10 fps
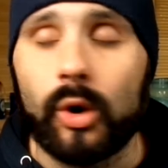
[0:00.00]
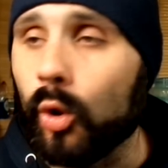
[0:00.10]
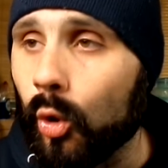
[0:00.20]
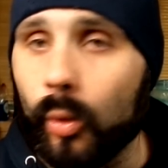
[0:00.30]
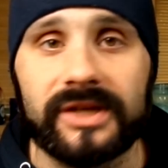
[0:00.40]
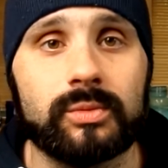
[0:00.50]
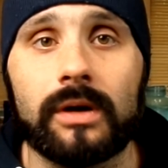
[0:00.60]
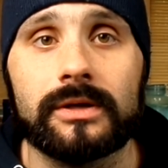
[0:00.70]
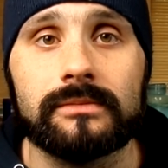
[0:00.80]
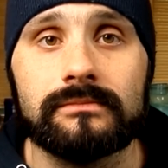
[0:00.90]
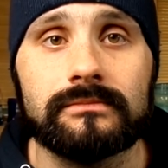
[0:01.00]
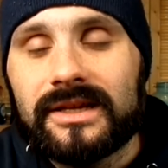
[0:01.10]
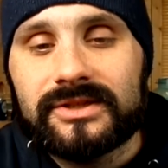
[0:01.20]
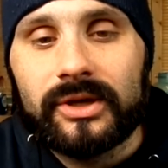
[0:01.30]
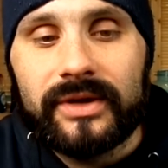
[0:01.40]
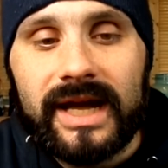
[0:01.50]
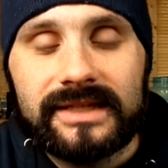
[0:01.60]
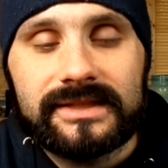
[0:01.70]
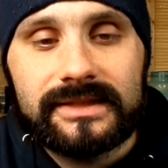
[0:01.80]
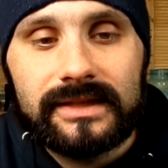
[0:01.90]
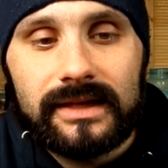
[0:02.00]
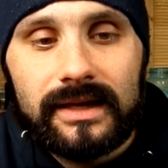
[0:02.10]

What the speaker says: Always welcome. So yes,